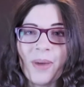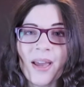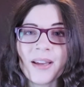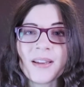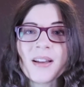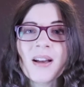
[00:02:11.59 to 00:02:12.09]

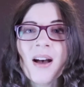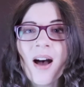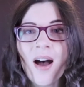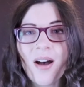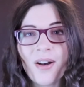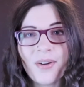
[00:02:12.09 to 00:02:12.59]
bag
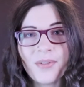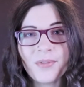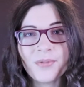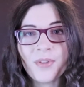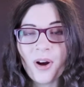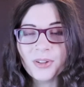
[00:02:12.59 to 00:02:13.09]

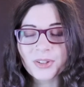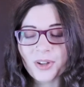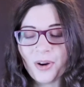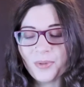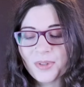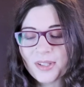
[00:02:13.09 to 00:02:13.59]
of alder
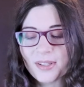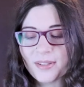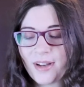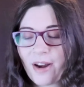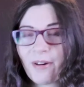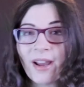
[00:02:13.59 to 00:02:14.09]
cones.
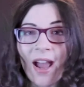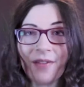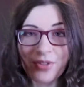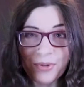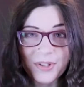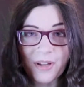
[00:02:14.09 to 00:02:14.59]
Now, I
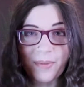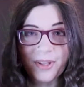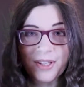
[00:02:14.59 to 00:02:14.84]
have used some of